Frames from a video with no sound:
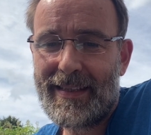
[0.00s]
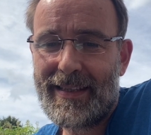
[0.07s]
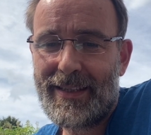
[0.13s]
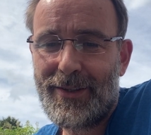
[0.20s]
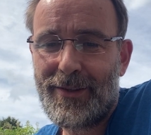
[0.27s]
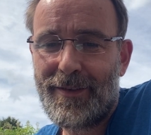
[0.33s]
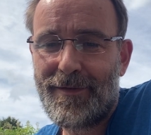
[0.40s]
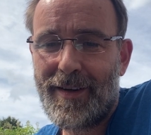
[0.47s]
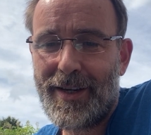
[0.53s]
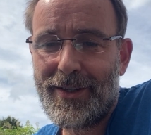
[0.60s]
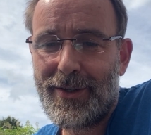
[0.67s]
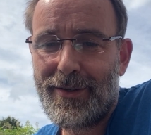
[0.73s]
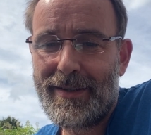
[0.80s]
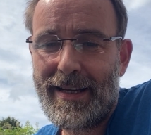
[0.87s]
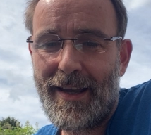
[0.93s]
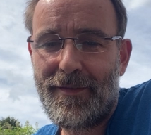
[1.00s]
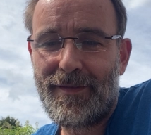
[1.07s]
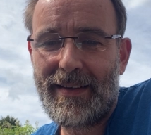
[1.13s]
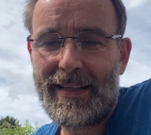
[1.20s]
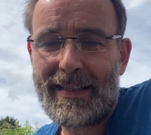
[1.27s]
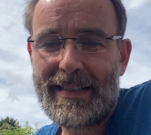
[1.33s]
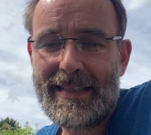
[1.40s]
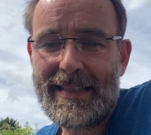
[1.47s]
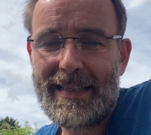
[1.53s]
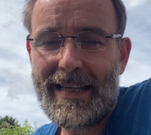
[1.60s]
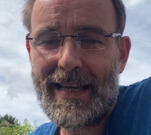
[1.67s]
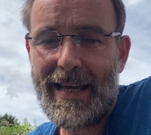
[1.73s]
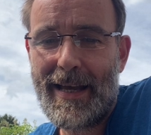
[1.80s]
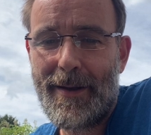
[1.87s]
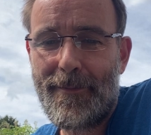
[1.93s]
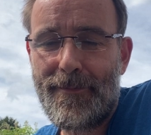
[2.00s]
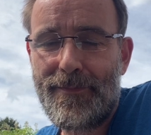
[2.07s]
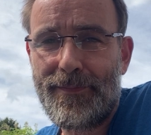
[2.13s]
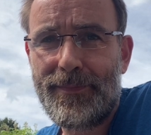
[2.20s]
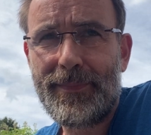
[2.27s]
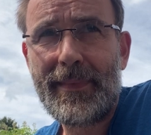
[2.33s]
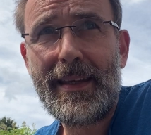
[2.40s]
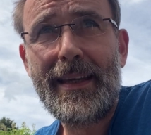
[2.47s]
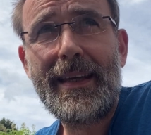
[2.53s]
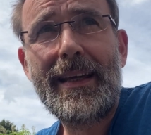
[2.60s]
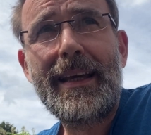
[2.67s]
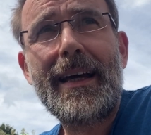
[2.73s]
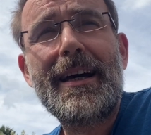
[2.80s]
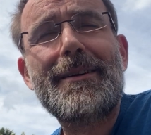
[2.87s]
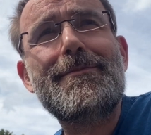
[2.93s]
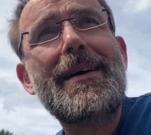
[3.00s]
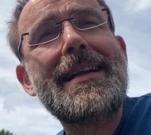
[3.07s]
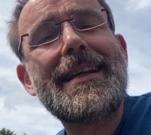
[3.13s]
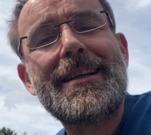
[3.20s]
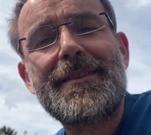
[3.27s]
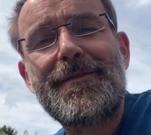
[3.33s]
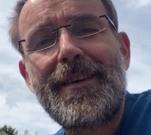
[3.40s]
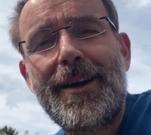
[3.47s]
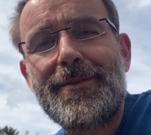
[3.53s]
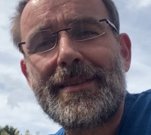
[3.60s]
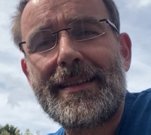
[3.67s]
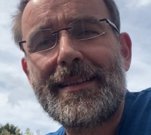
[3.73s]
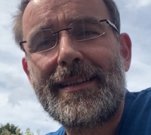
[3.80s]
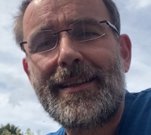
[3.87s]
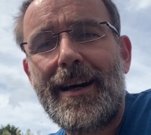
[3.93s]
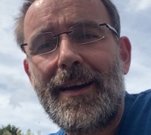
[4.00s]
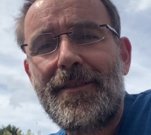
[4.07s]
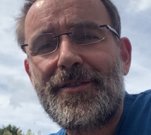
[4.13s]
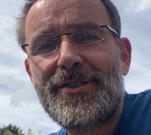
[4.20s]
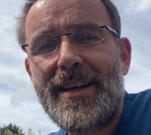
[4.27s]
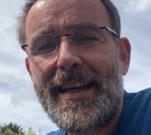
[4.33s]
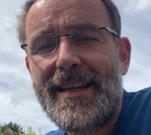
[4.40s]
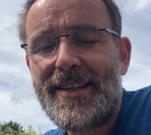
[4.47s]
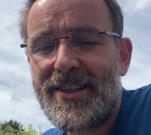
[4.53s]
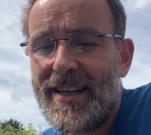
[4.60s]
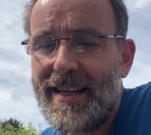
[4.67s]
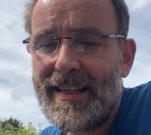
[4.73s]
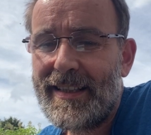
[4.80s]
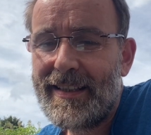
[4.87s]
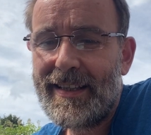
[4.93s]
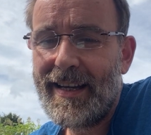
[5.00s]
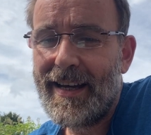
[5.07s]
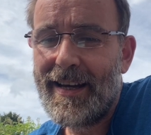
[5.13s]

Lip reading: you can find it on Netflix. Many have found it life-changing.